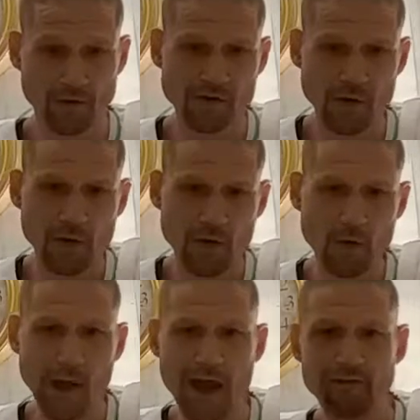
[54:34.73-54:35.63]
So
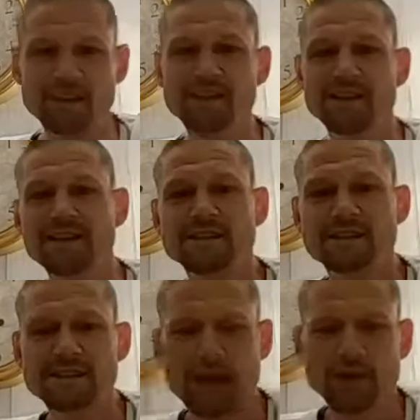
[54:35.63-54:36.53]
whereas it is
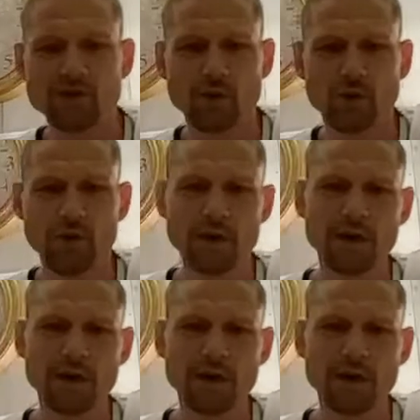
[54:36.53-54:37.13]
essential,